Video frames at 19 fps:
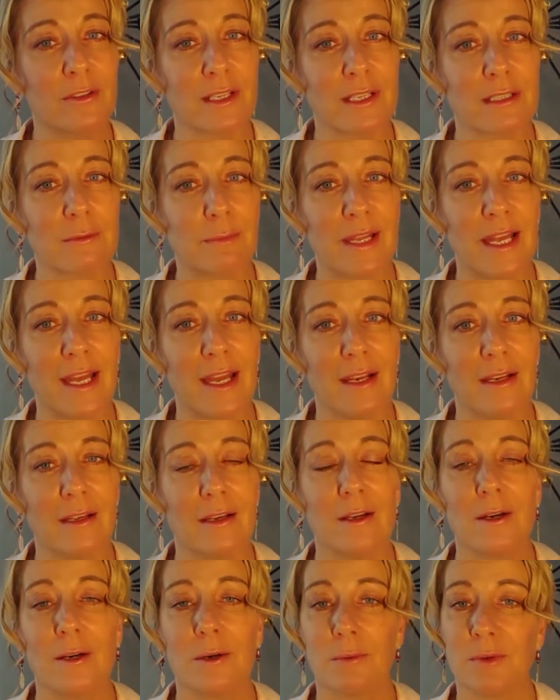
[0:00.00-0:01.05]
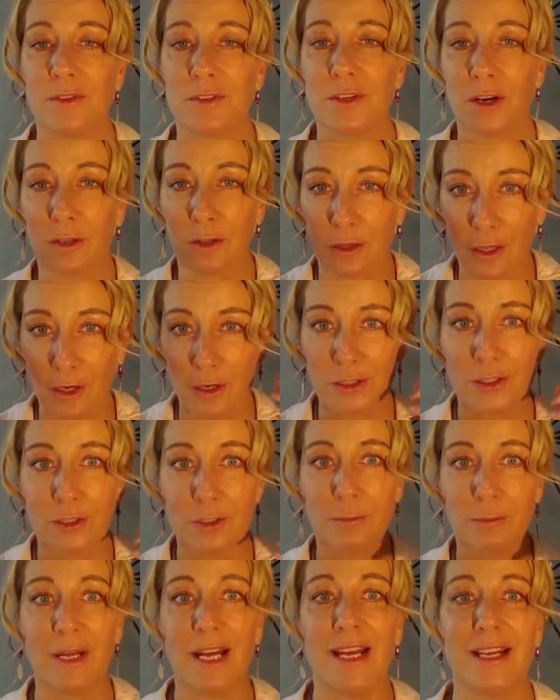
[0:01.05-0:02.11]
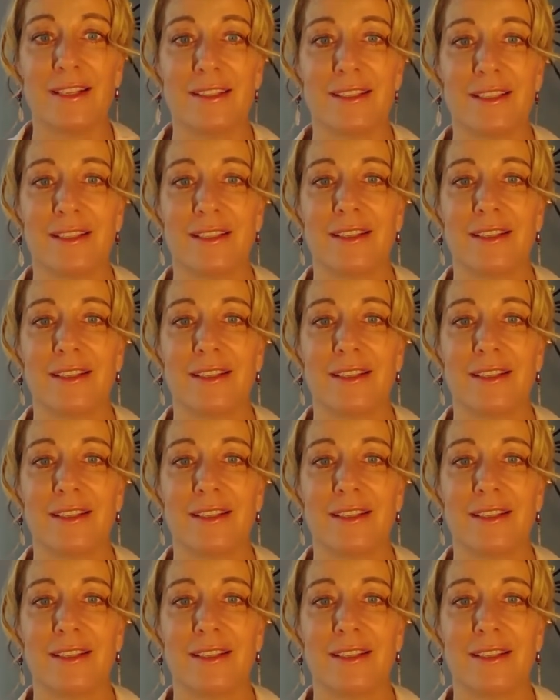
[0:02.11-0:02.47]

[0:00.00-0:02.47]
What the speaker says: to explain with our logical mind.